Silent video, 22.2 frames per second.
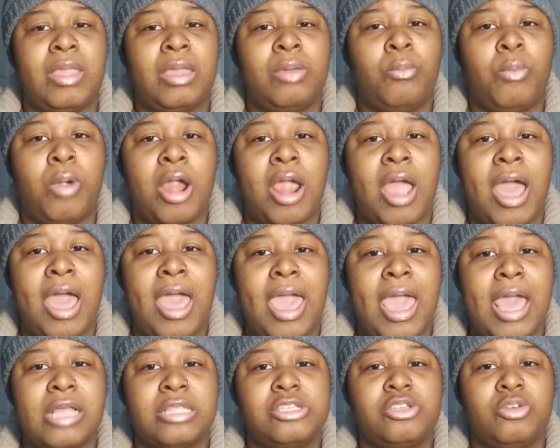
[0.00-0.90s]
where I
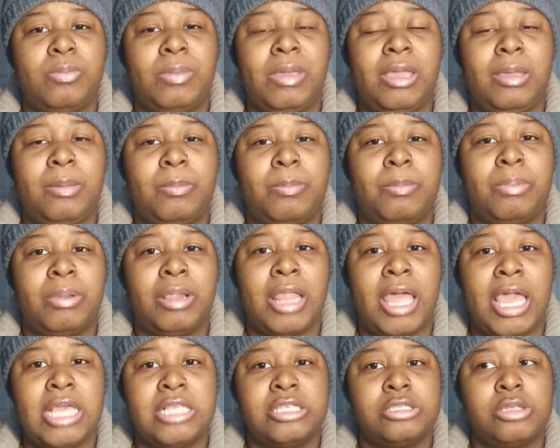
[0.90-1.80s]
had to be
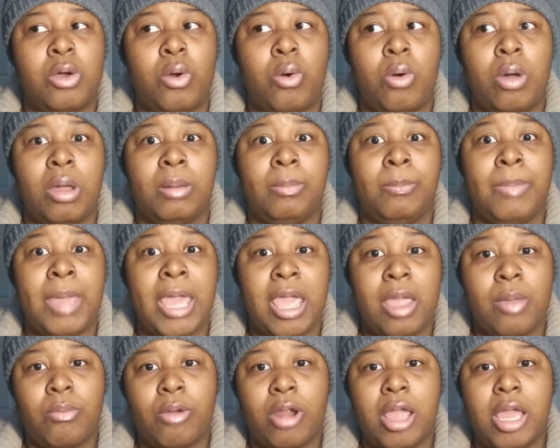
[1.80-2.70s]
placed on
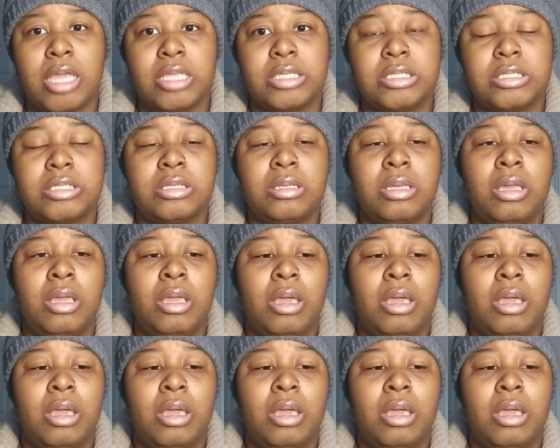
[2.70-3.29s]
bed rest.